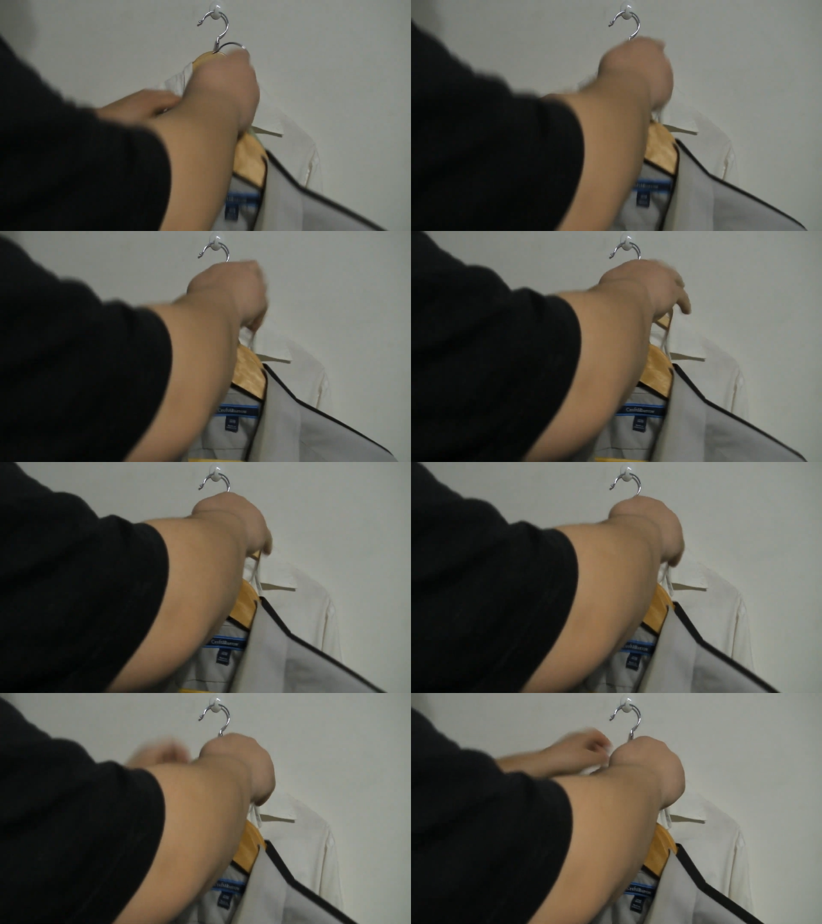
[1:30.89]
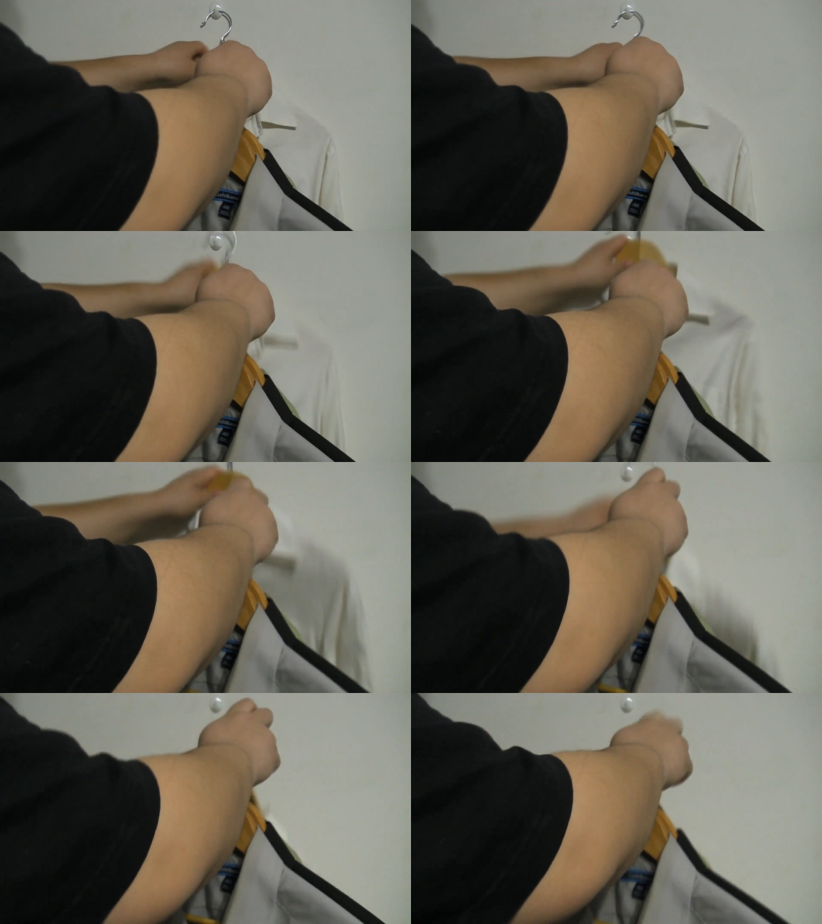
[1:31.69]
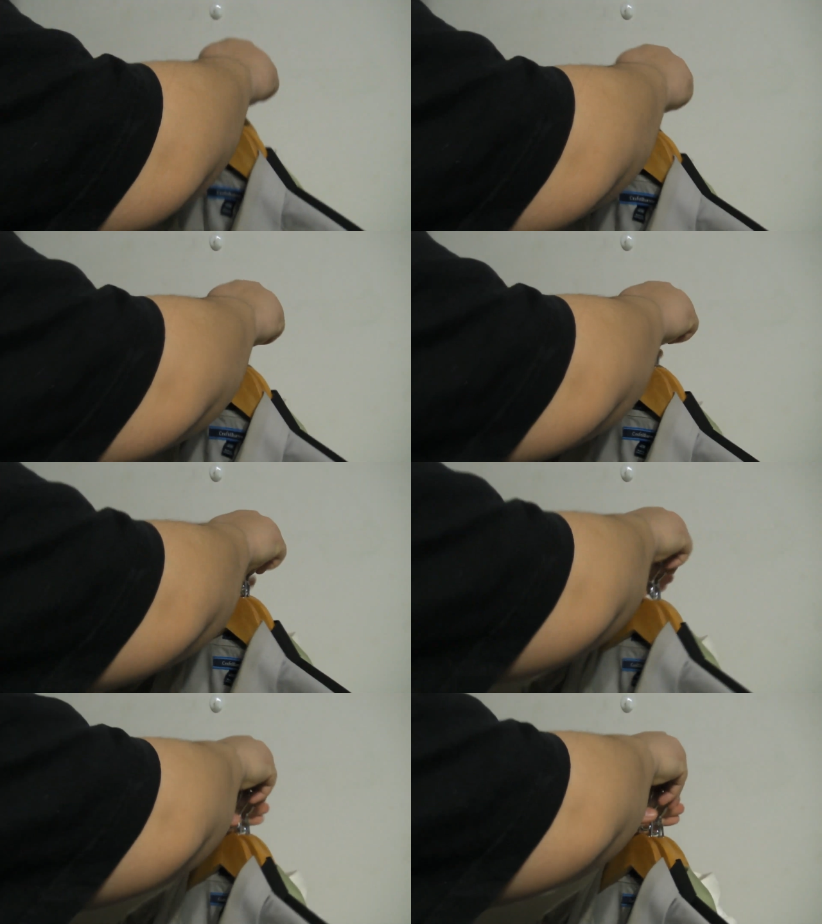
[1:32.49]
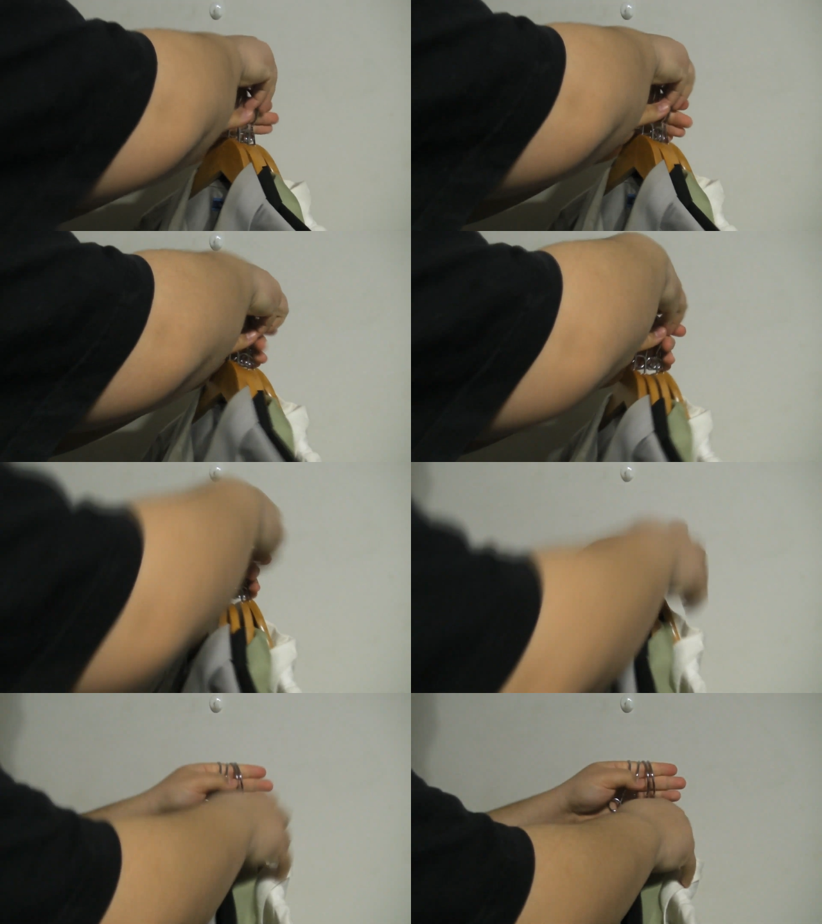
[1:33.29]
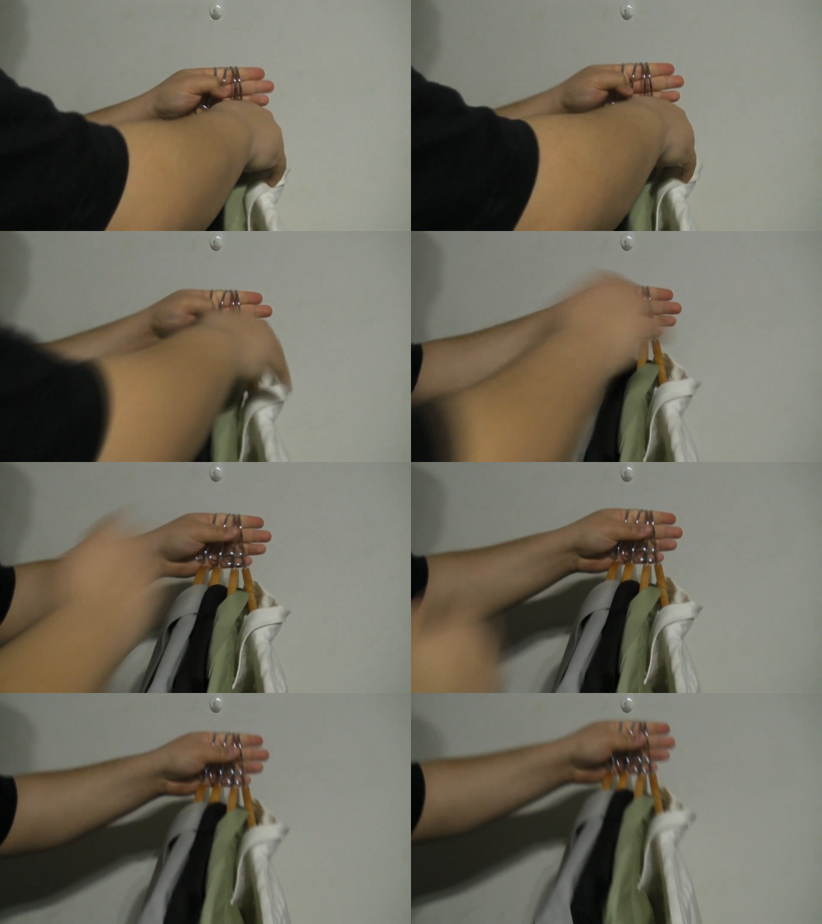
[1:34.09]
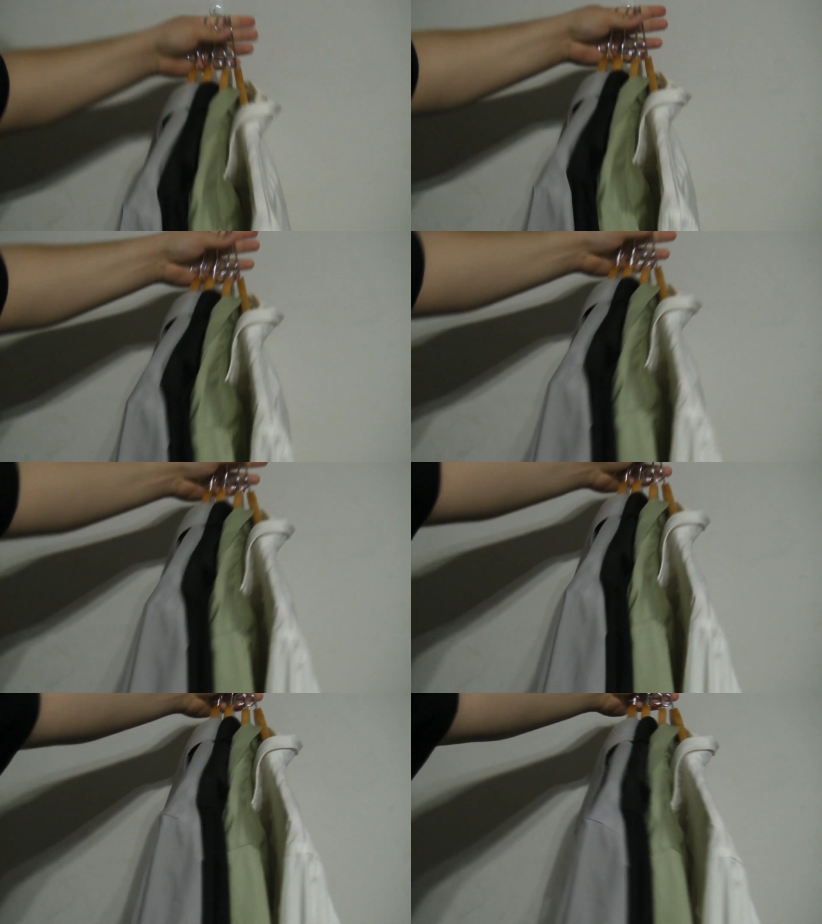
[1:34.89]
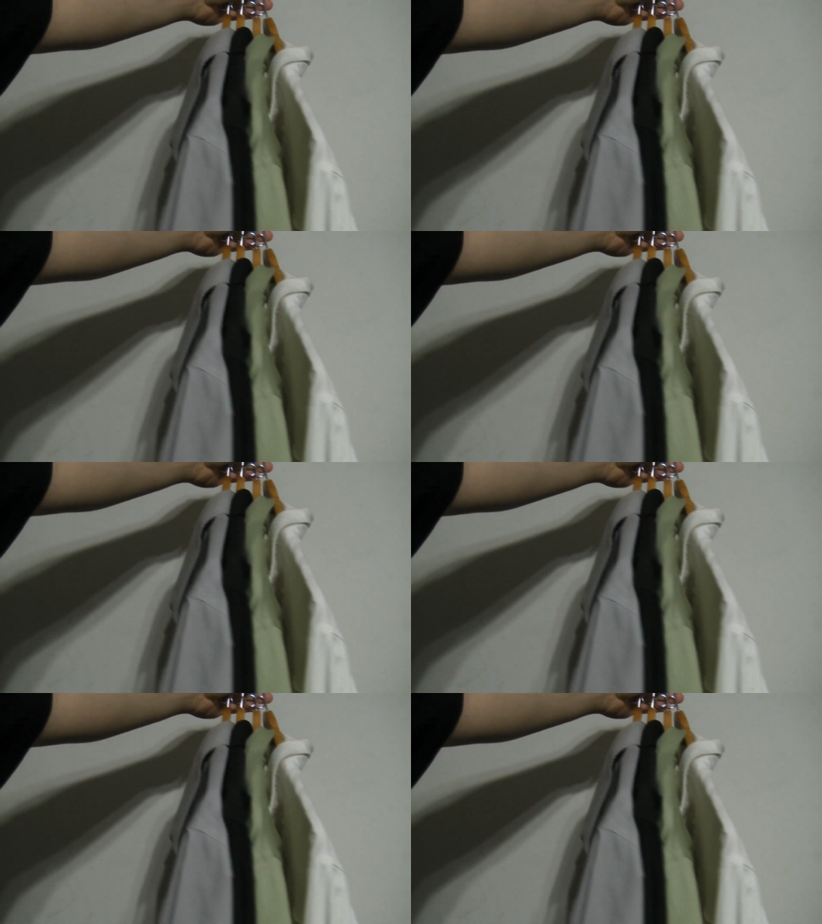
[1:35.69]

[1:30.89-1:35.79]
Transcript: (no speaker visible)